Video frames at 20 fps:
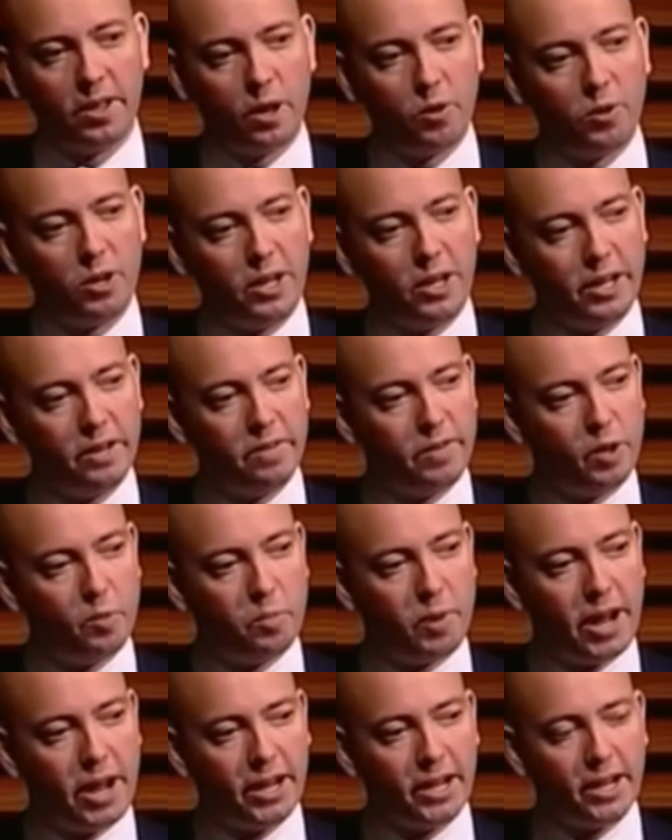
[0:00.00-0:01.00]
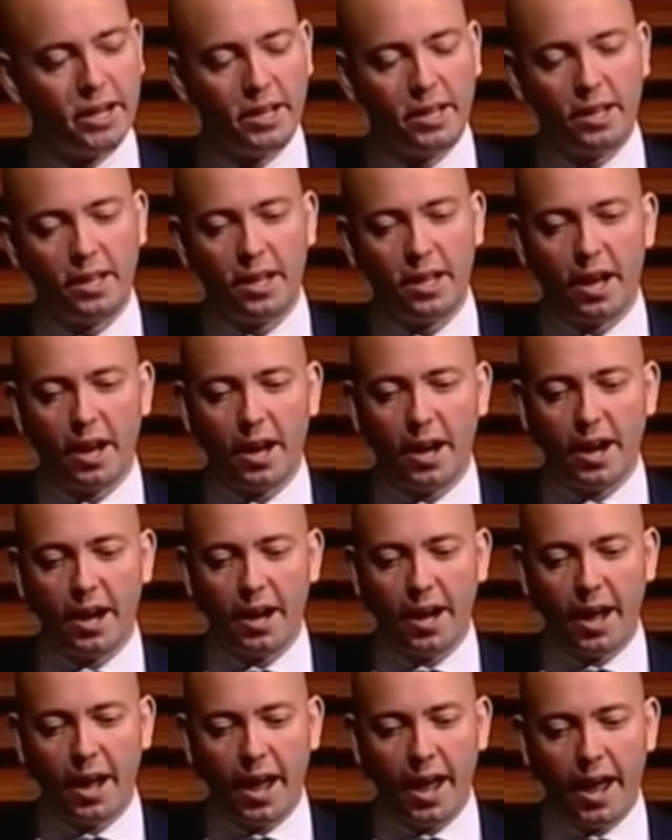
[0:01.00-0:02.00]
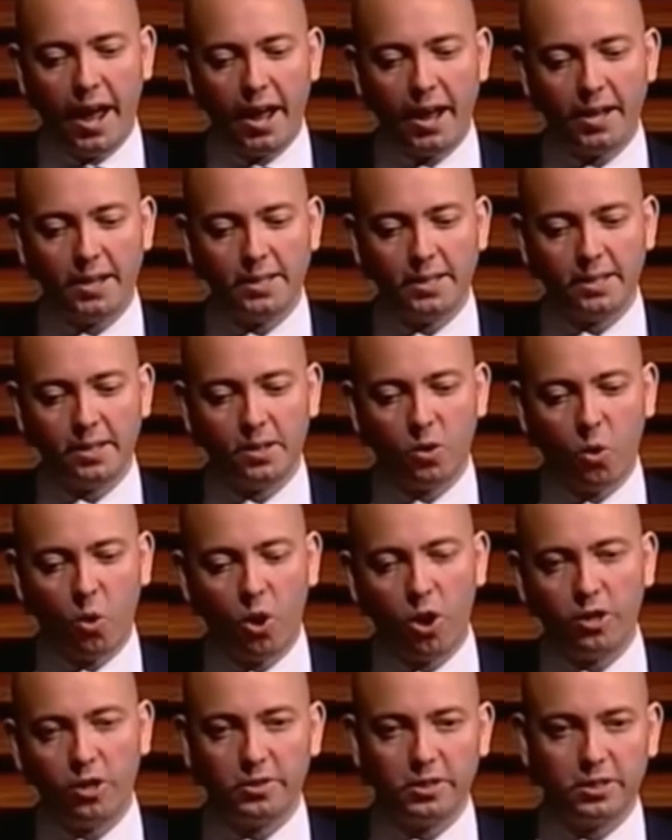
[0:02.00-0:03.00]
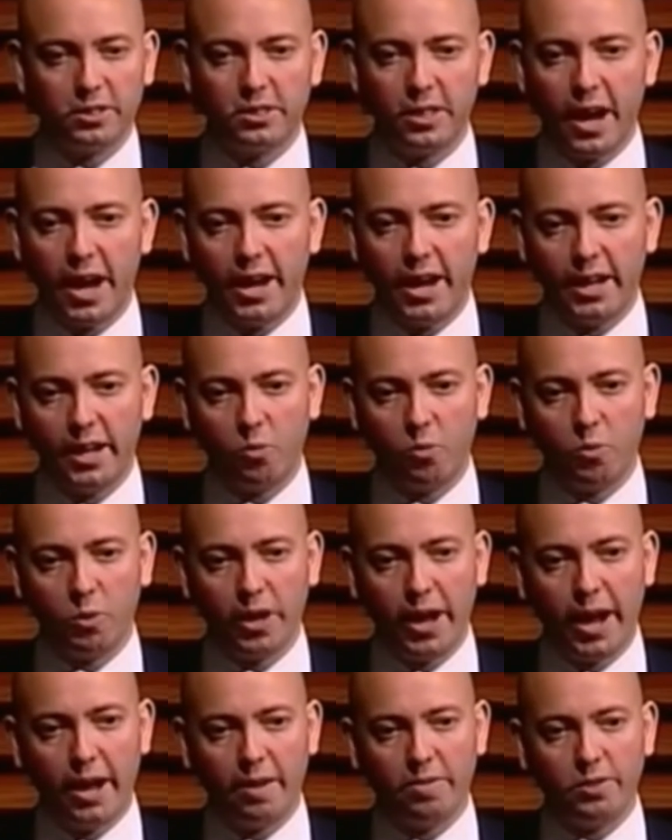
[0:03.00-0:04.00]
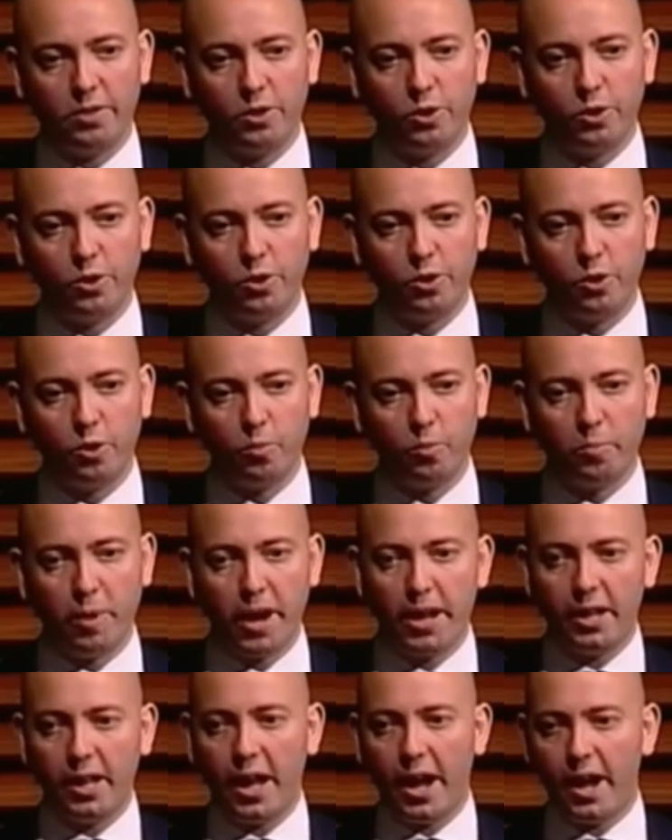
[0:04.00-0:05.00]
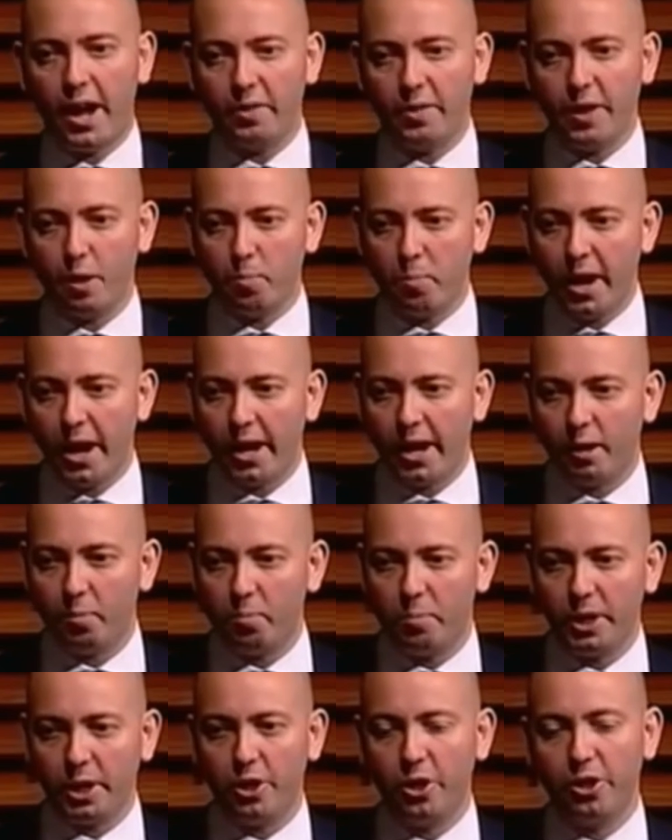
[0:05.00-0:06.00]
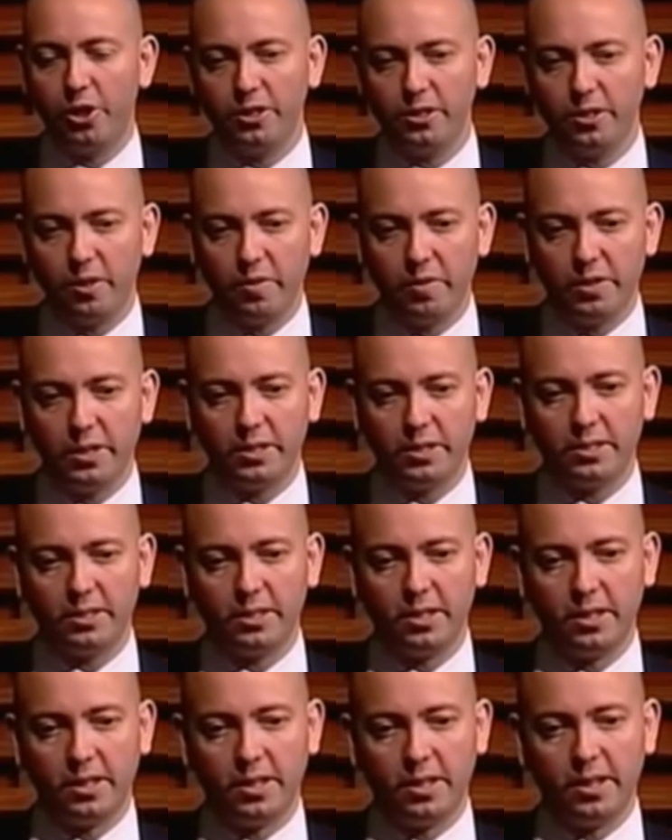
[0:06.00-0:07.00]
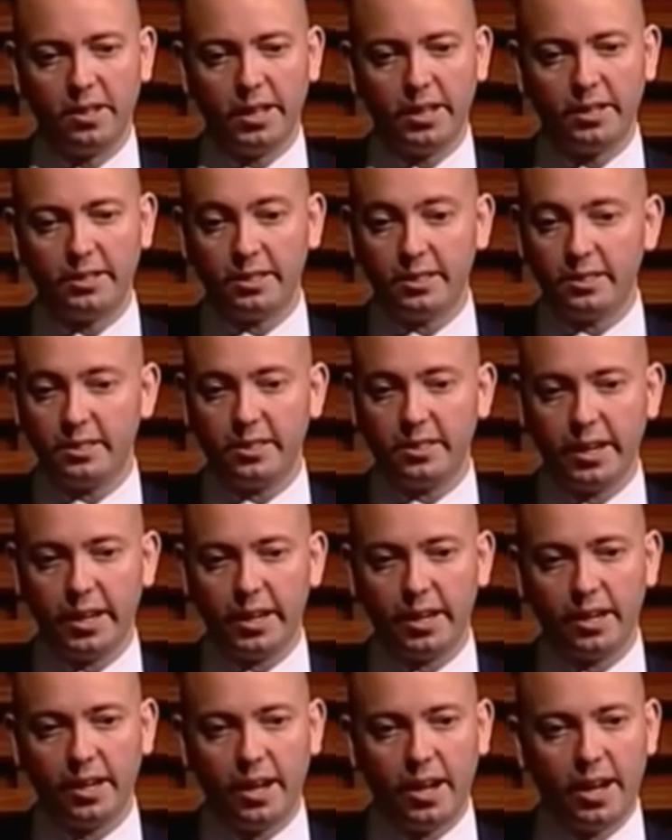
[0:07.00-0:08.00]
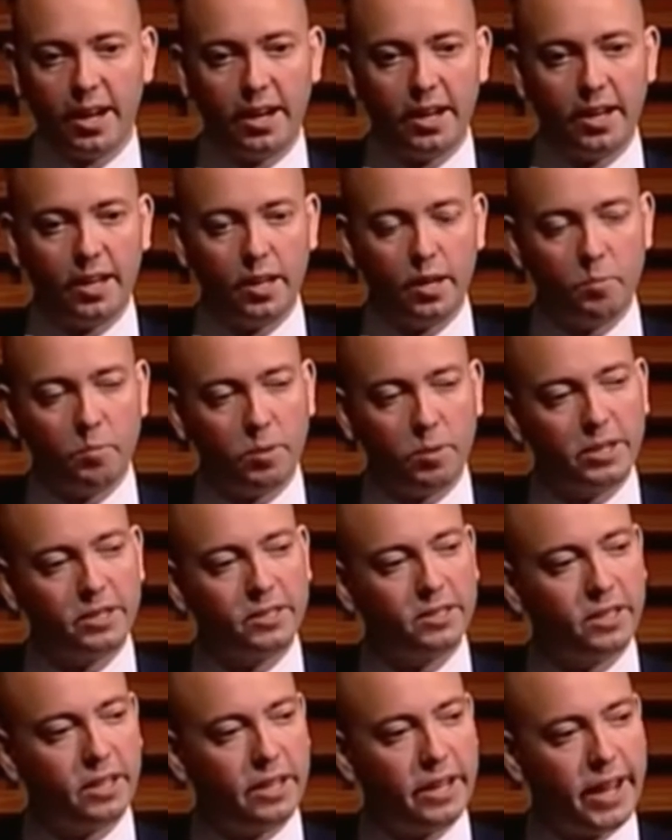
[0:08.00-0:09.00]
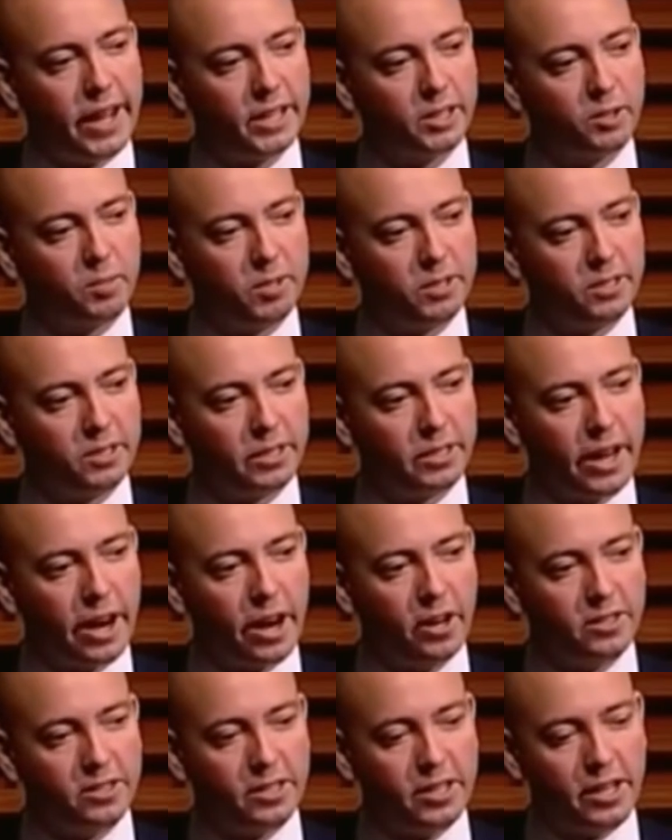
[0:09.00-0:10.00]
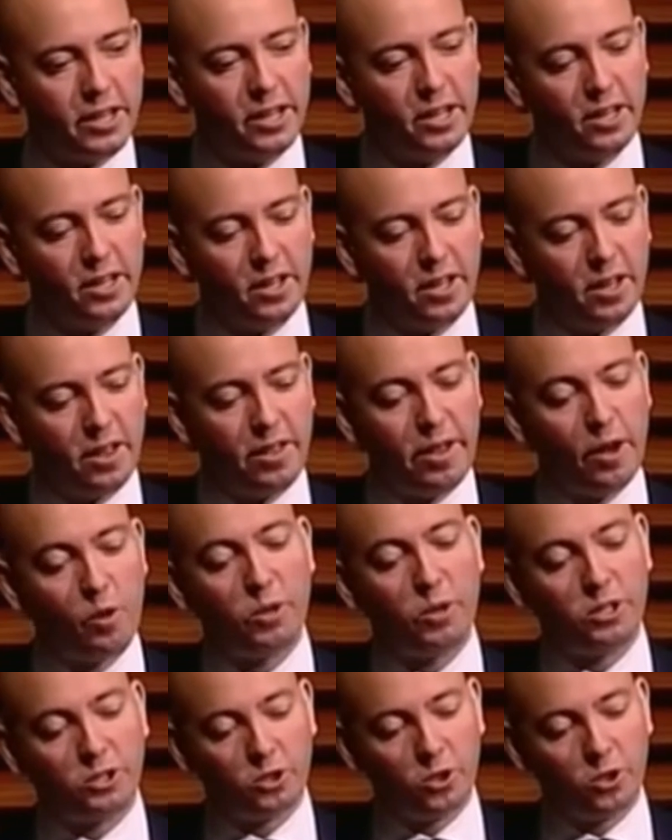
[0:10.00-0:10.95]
they would leave their bank, and all of society would have to bail out that bank because of this existing implicit and explicit guarantee that we